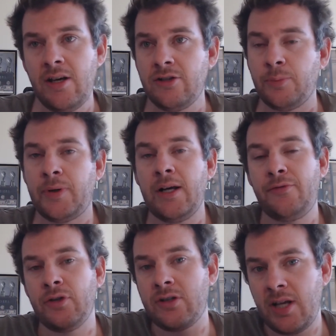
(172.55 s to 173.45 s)
to play
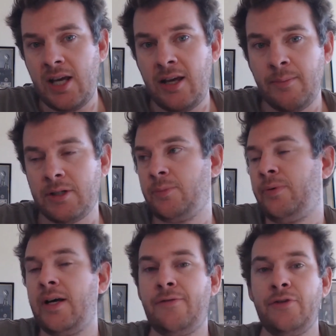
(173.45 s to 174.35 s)
for your team, but to
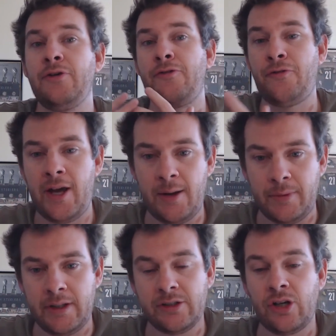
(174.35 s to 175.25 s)
play for your
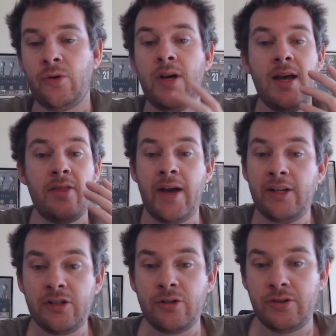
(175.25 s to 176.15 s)
family. So
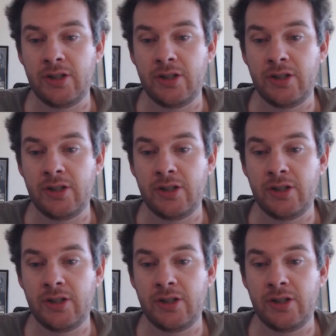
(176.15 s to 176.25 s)
that is good